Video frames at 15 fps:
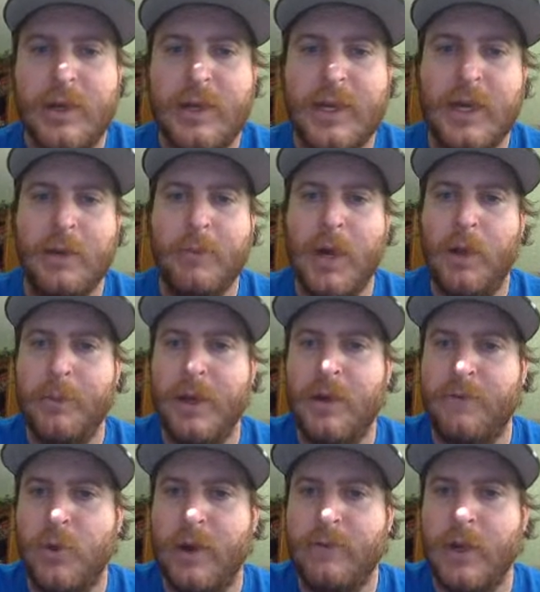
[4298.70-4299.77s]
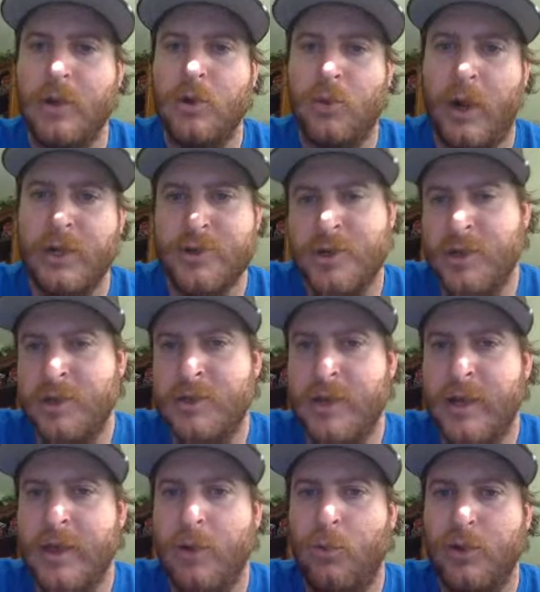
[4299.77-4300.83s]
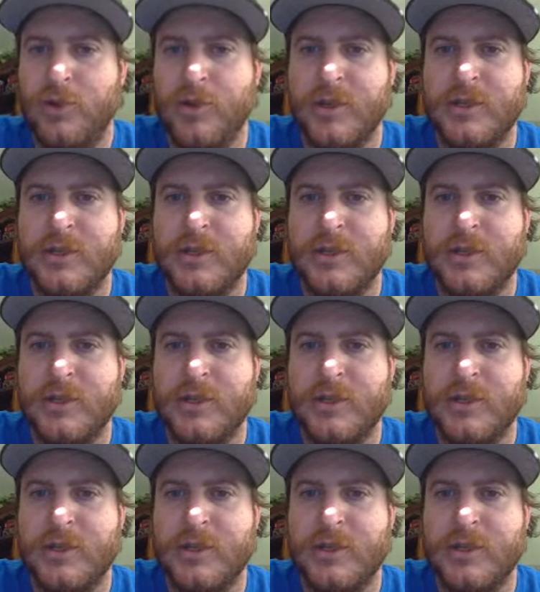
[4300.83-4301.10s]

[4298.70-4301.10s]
Email me if you have any questions, and then we'll do